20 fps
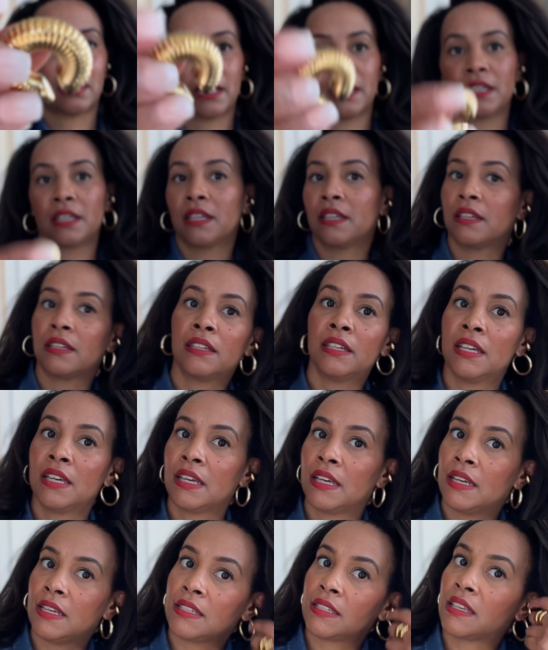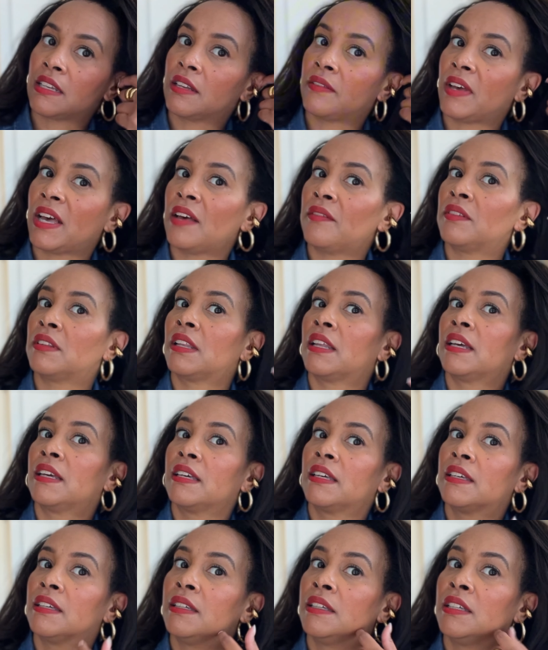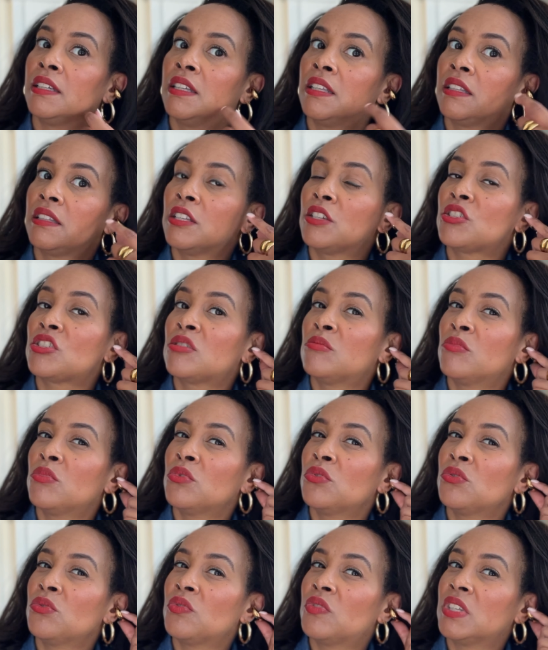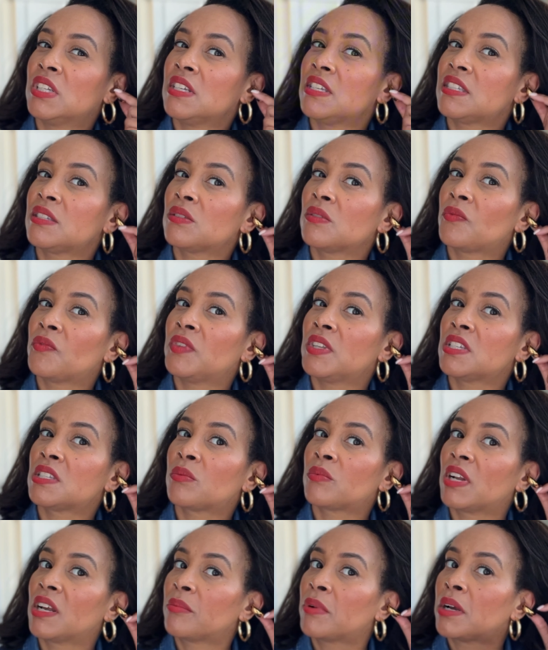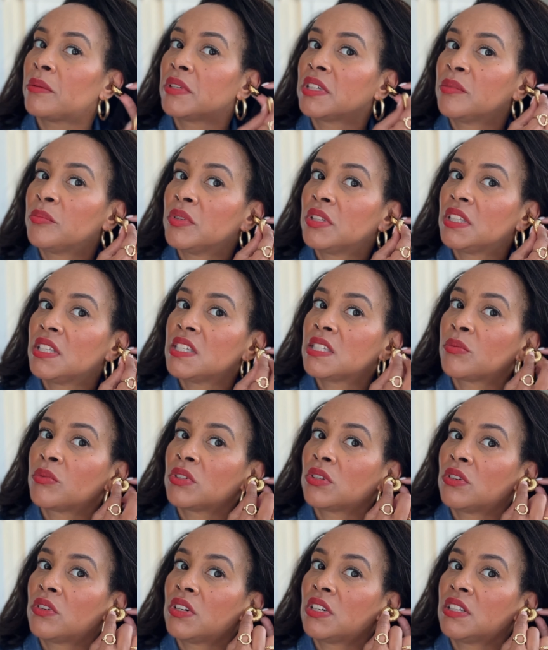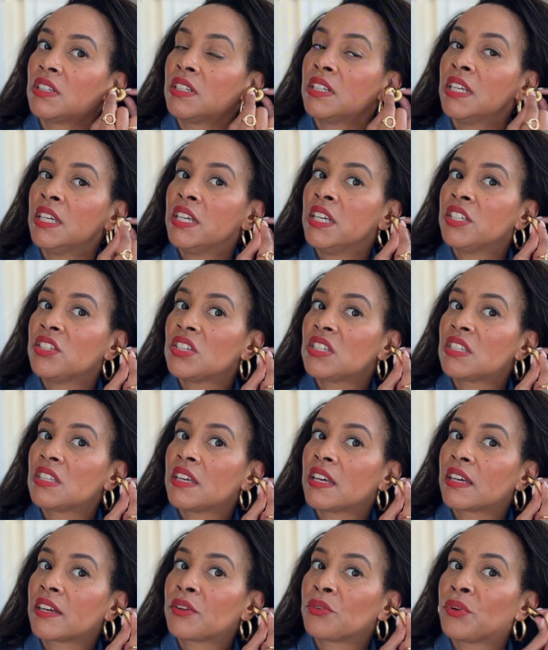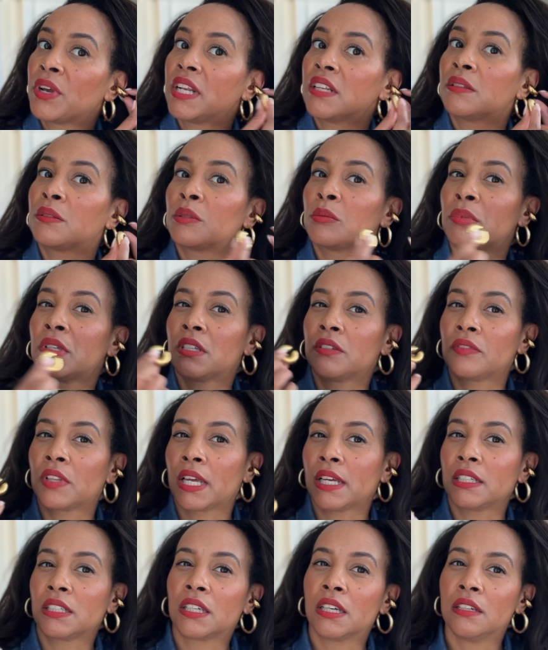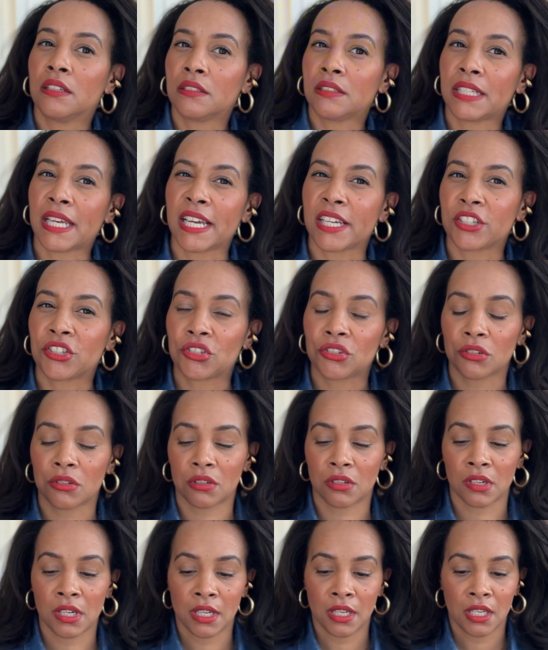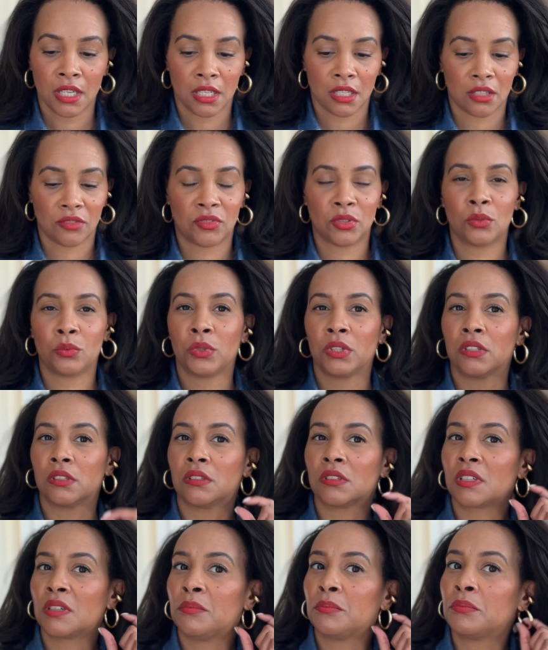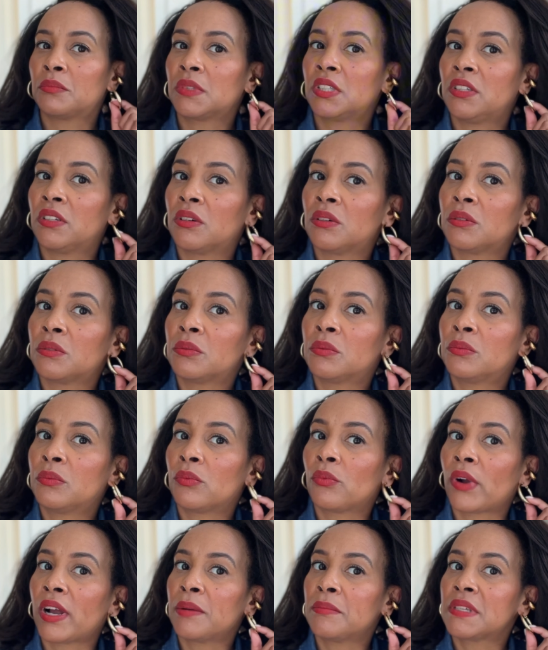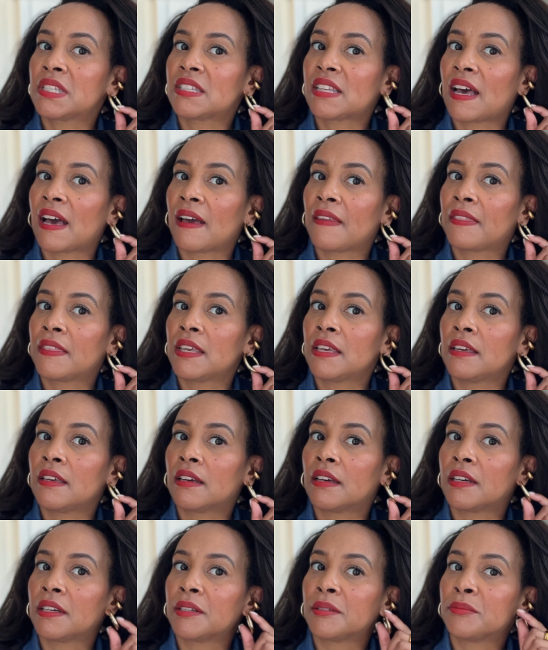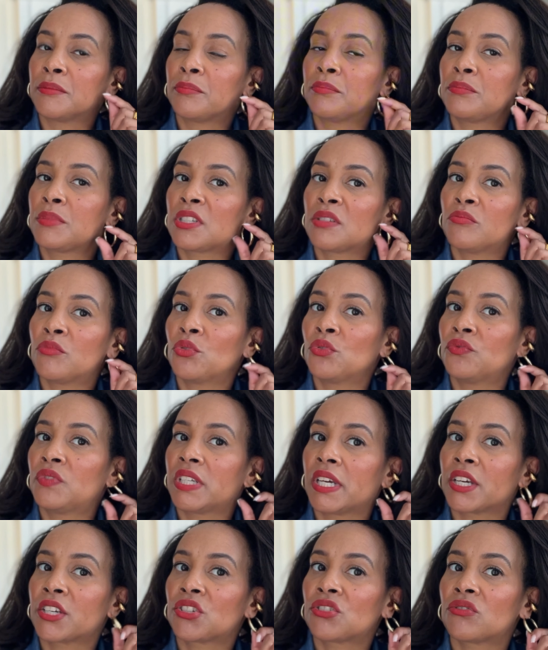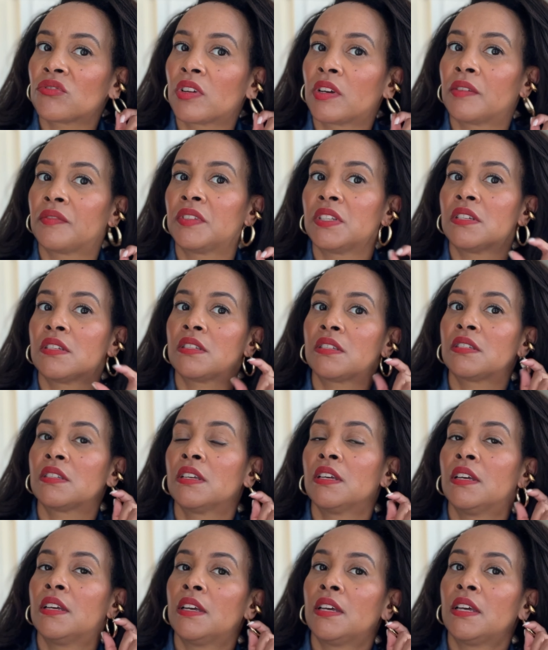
like instead of having like the smoothness this one I probably could put this one on just to create a little bit of like texture if you will come you know right beside the uh, smooth texture of this